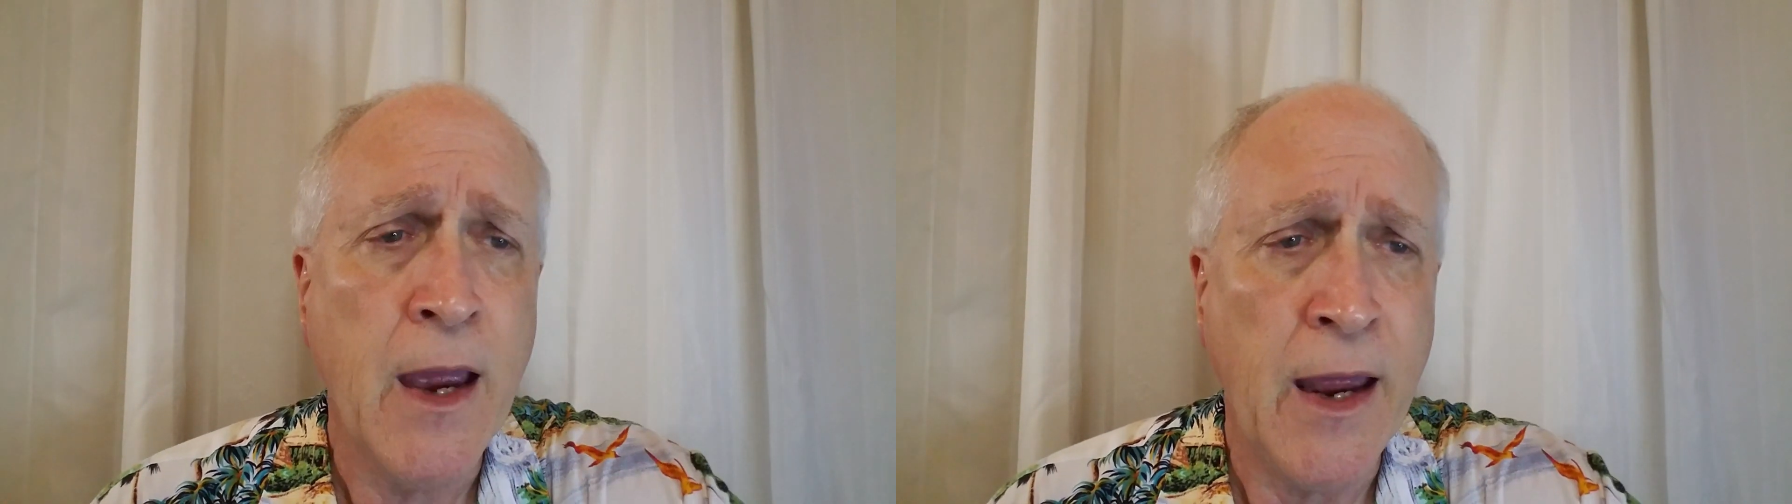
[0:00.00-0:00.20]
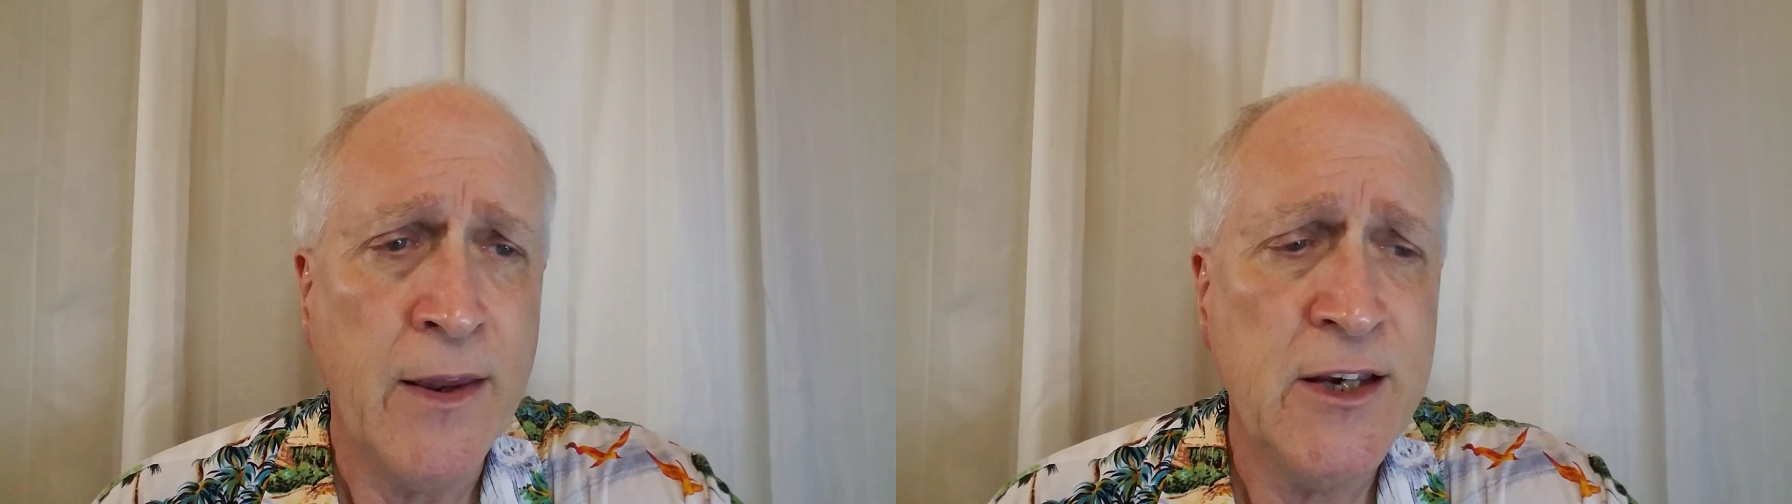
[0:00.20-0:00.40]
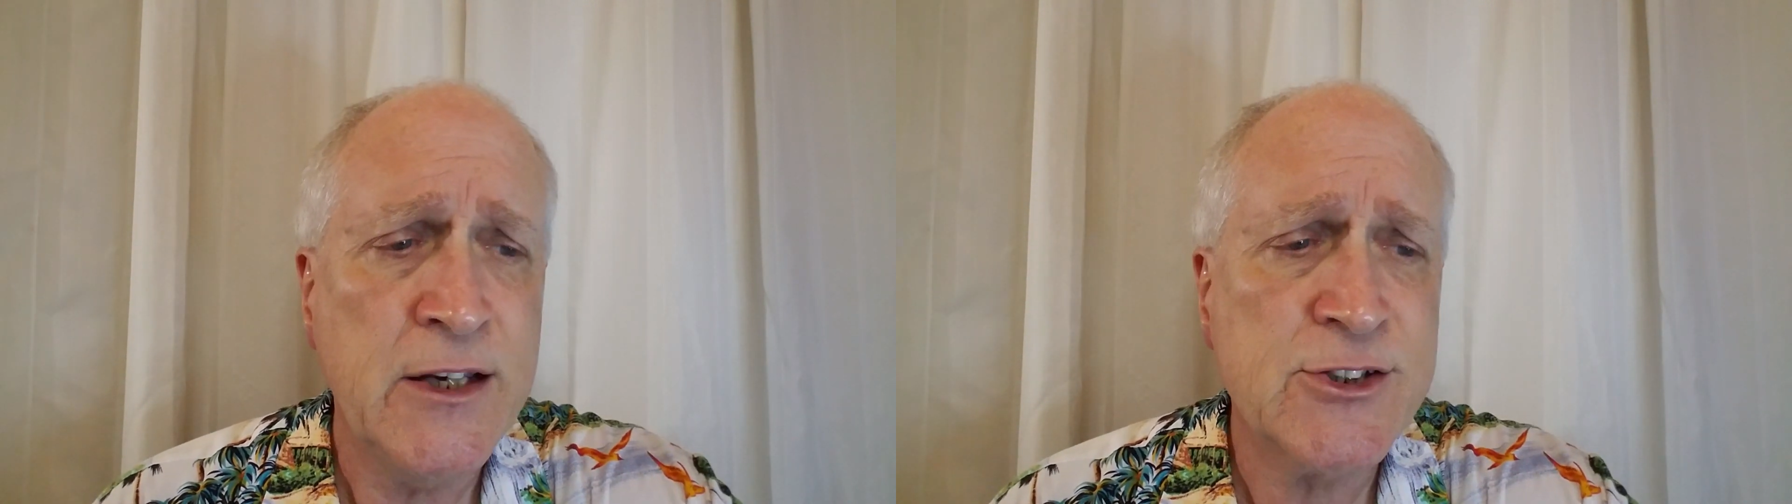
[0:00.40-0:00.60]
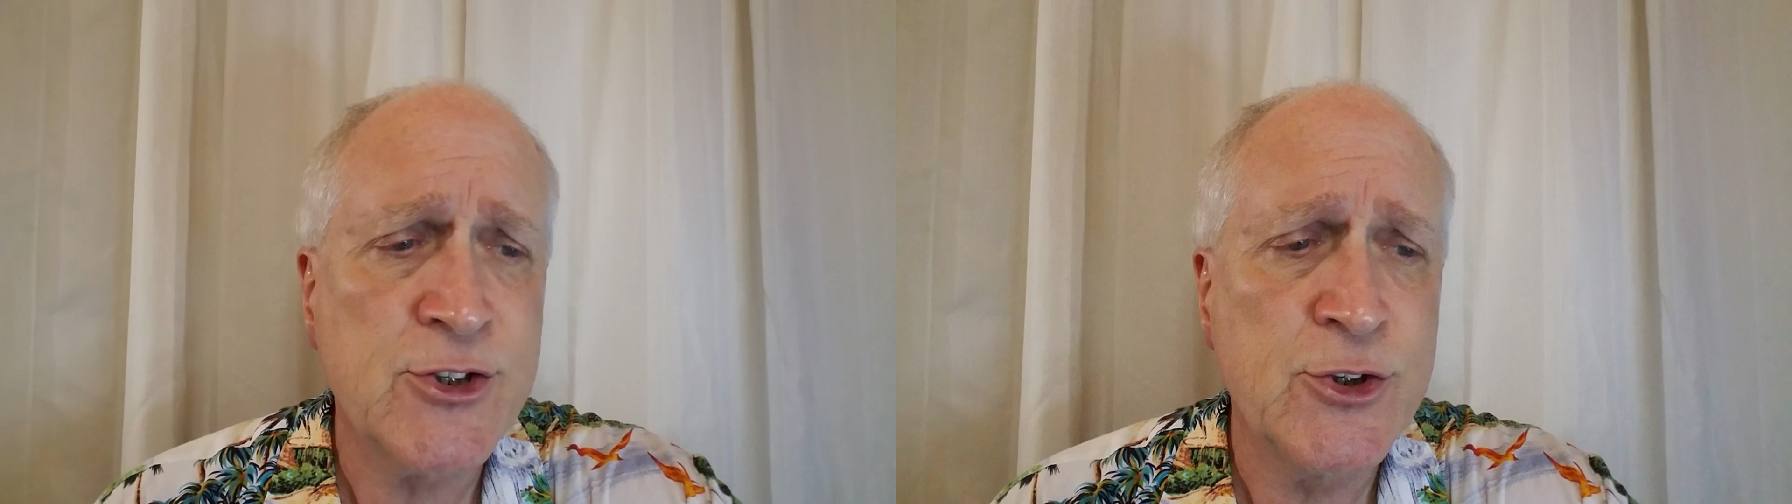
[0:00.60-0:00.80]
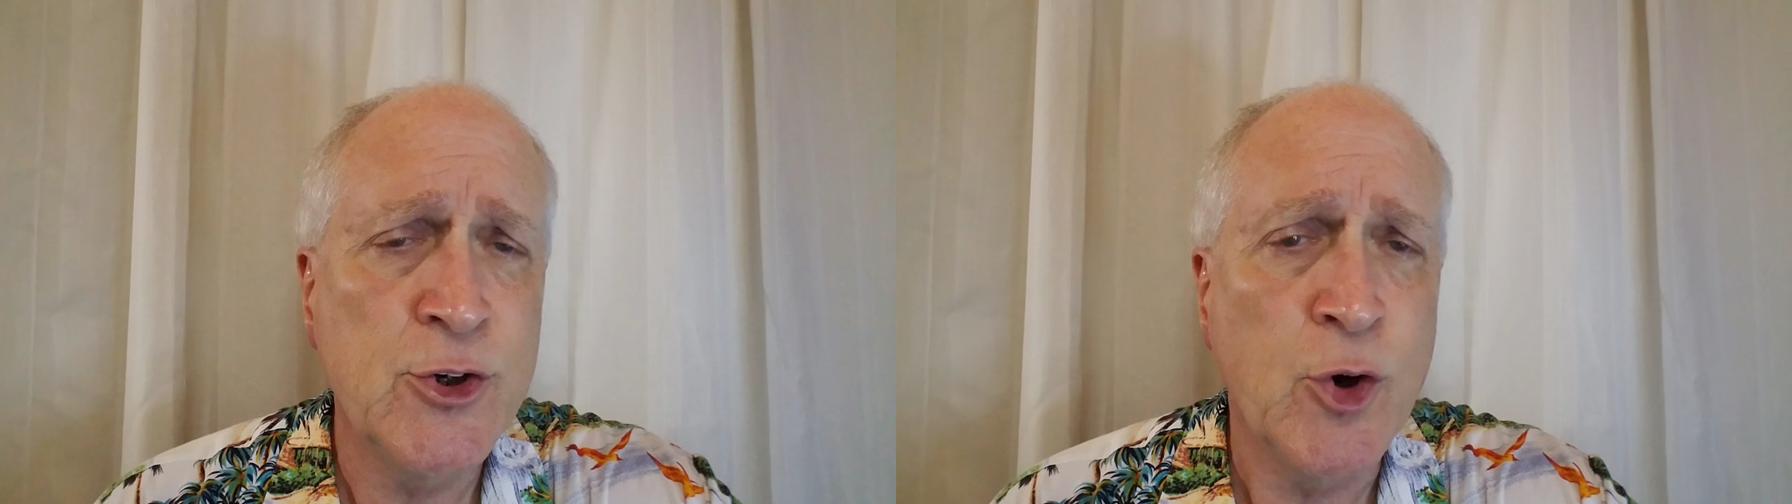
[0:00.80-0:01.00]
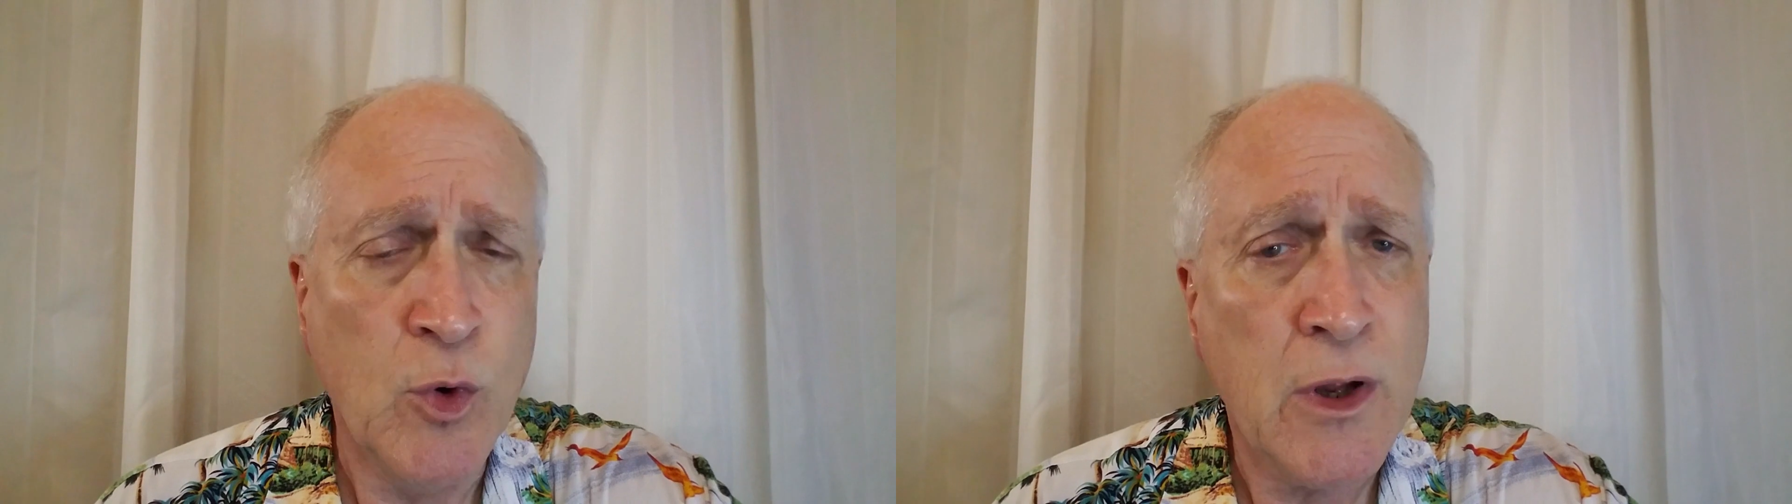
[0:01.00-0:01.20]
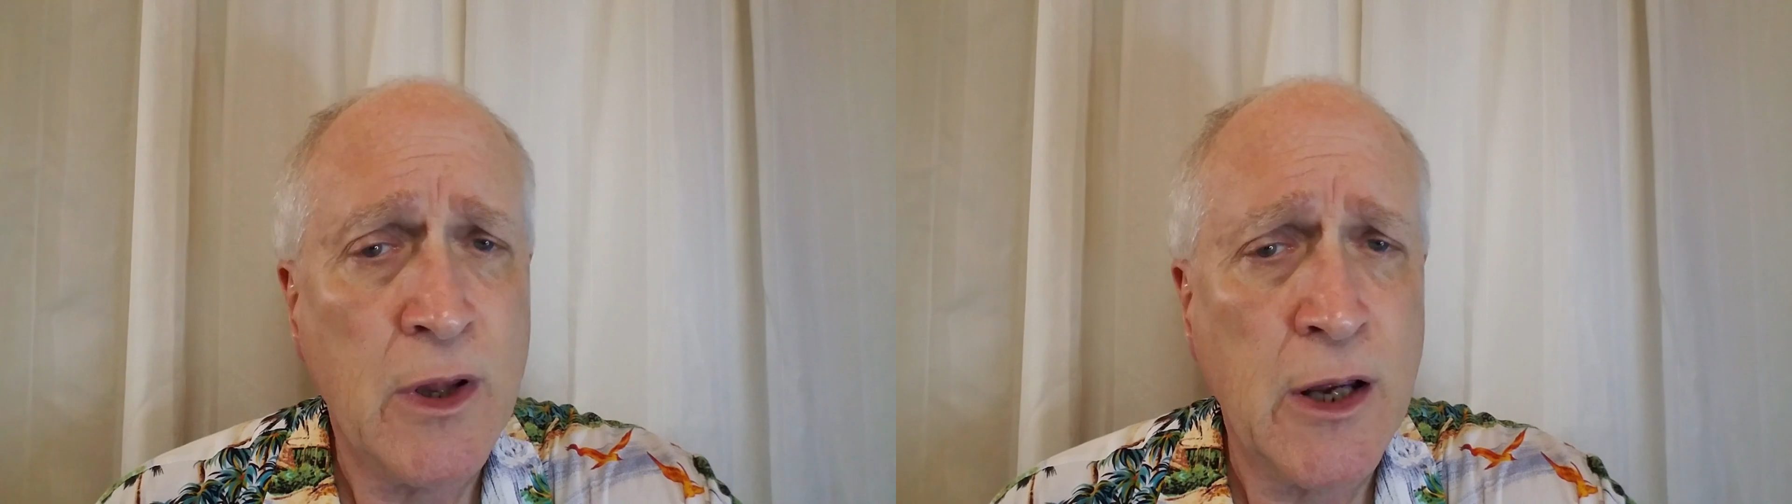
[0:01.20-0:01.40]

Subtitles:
And these 2 will